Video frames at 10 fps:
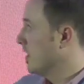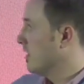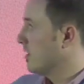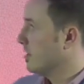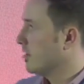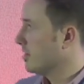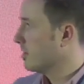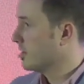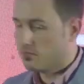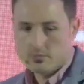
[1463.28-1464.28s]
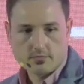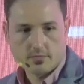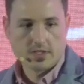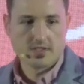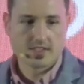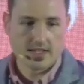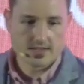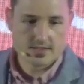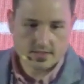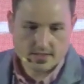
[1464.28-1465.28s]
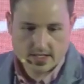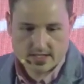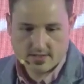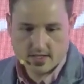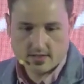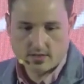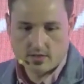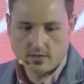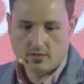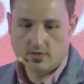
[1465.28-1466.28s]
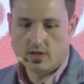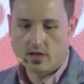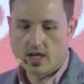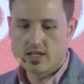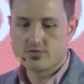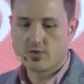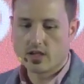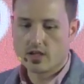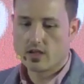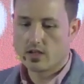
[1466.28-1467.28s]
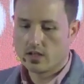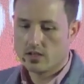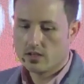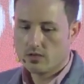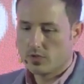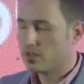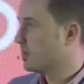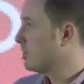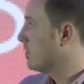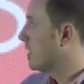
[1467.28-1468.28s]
in this case, it says that the guy is drinking and eating with a